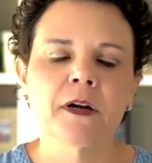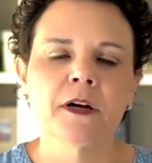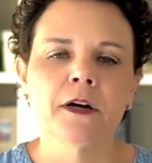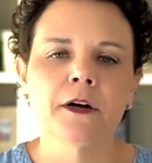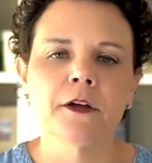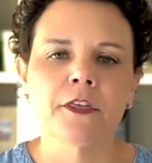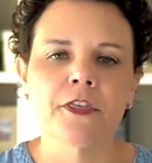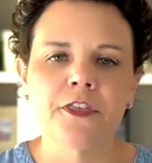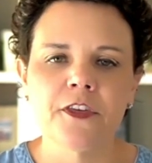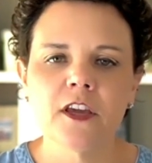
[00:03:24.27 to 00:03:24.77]

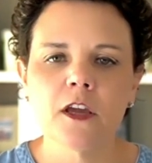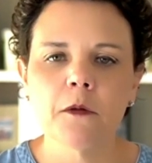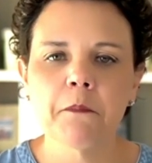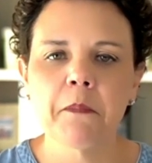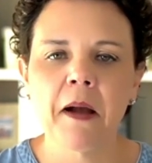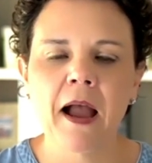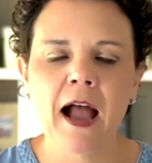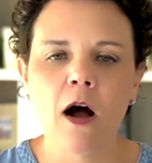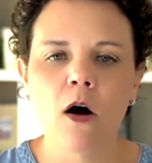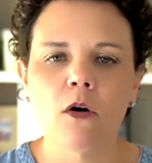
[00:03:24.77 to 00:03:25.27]
Think
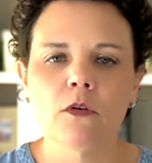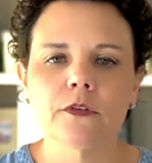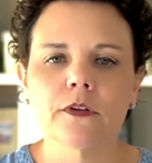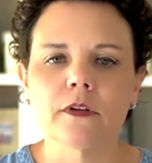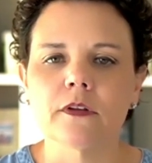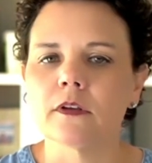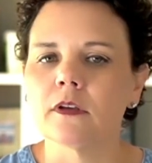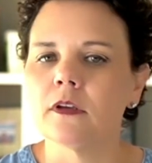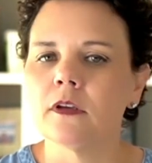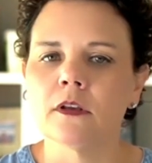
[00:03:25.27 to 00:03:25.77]
about,
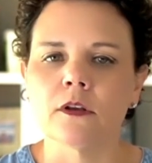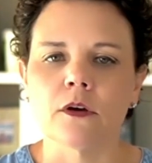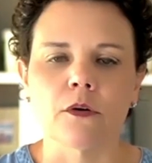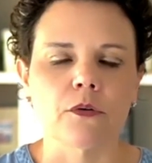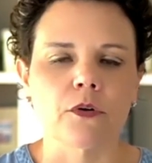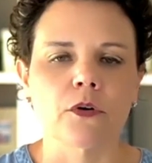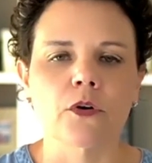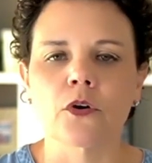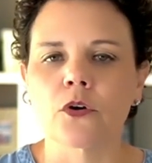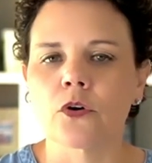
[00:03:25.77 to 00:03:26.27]

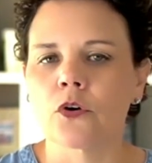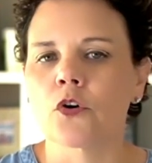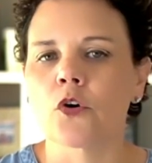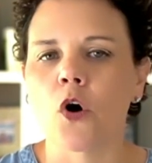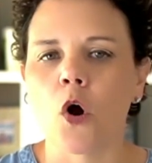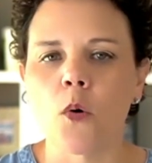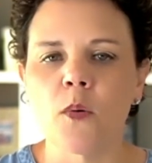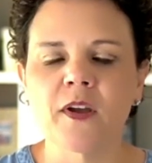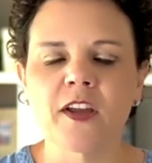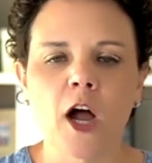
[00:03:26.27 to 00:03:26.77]

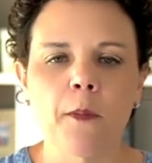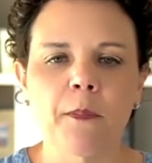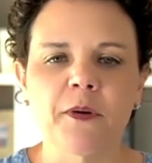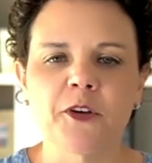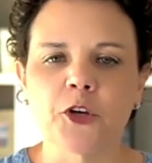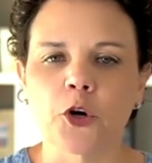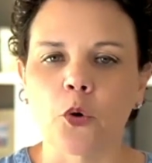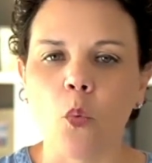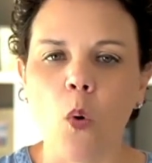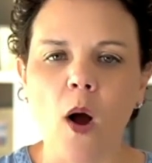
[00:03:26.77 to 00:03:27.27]
growing up and
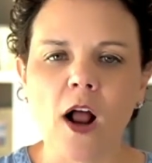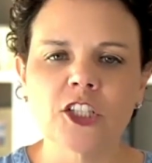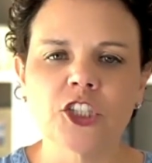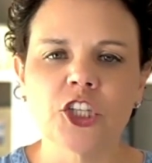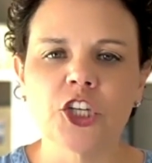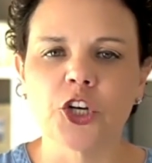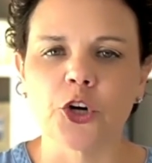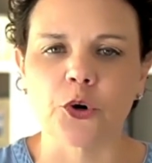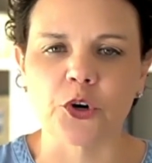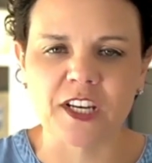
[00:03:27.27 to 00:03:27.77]
you're
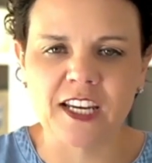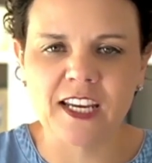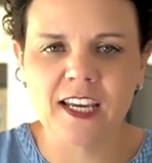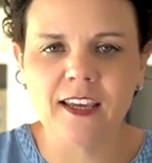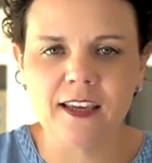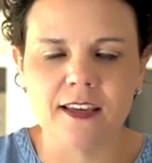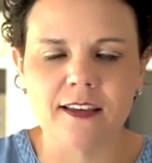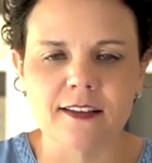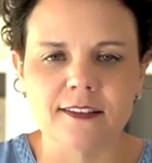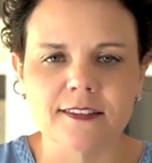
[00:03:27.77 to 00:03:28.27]
watching your
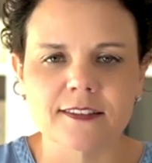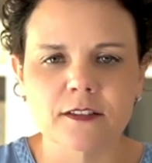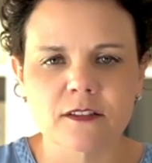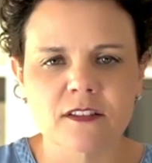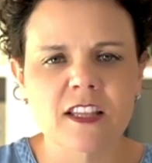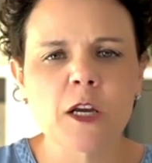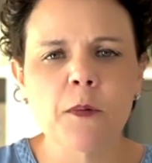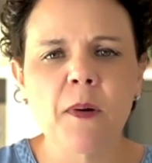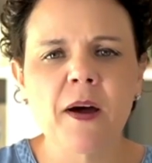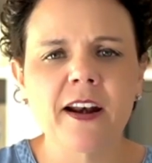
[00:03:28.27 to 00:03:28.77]
kids.
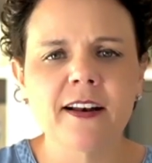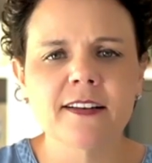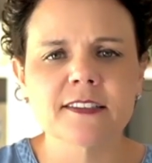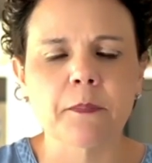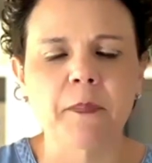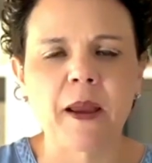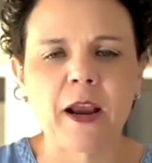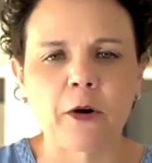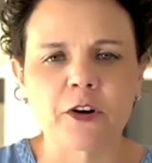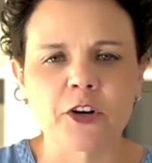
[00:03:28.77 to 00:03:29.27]
Think about it as a
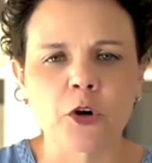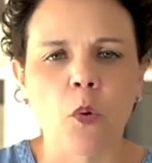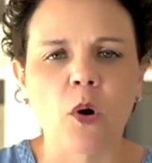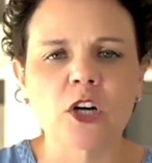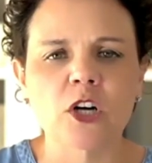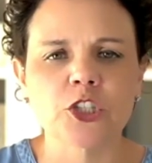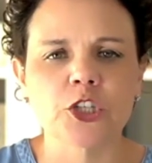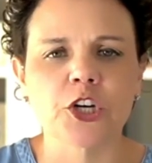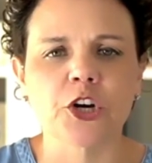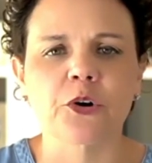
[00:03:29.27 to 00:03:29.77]
parent. You're
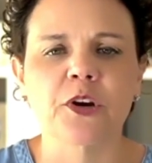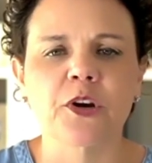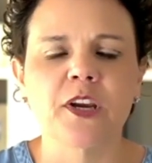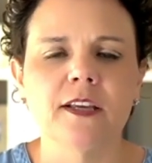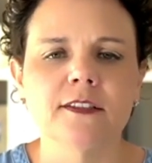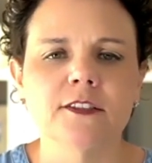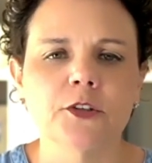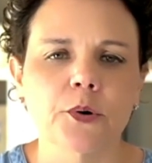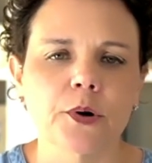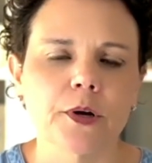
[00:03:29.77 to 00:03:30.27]
watching your
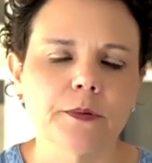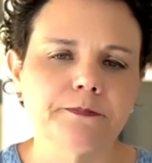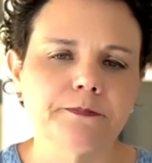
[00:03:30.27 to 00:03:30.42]
kids grow.